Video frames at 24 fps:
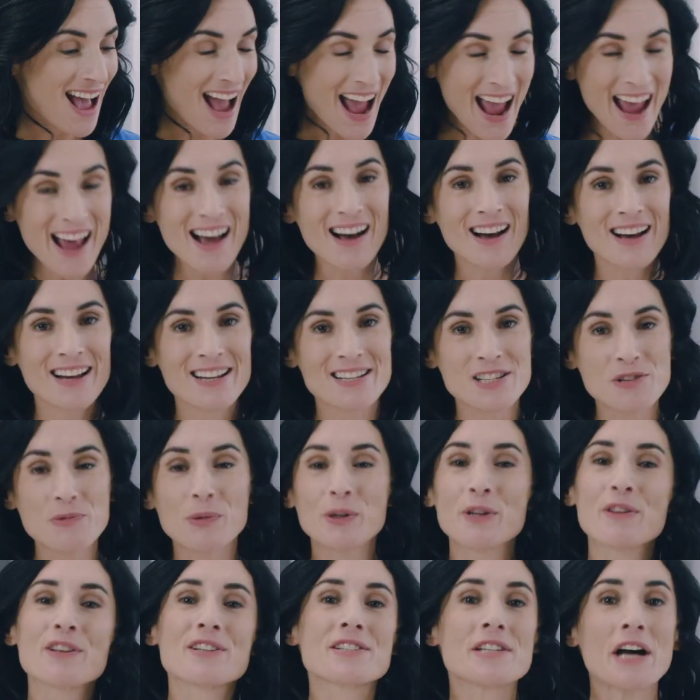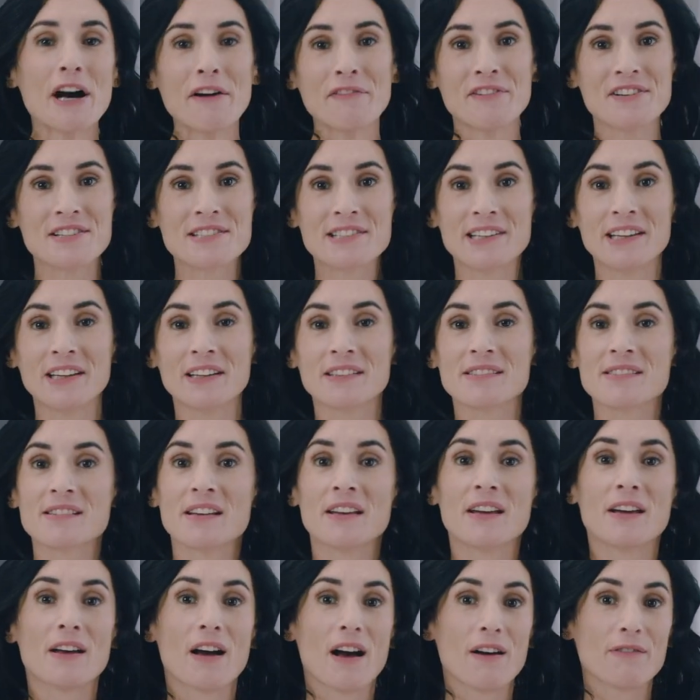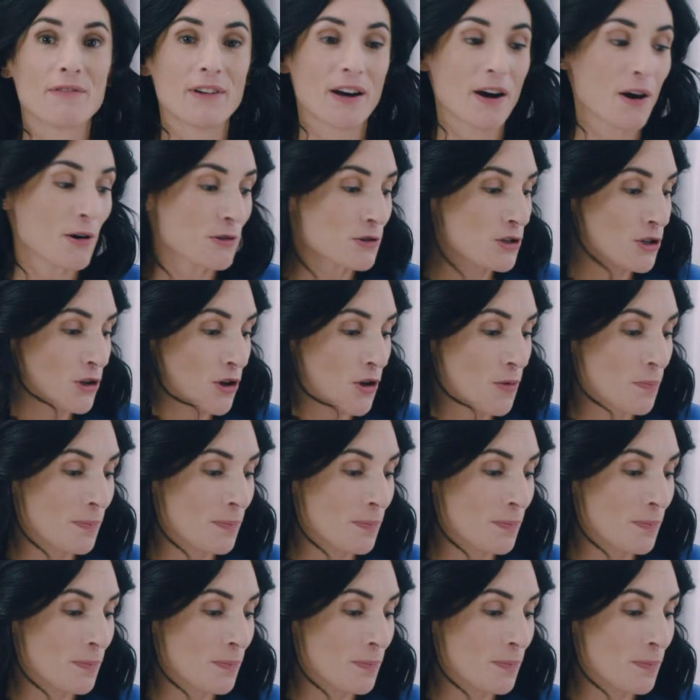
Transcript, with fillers: And one of the toughest things about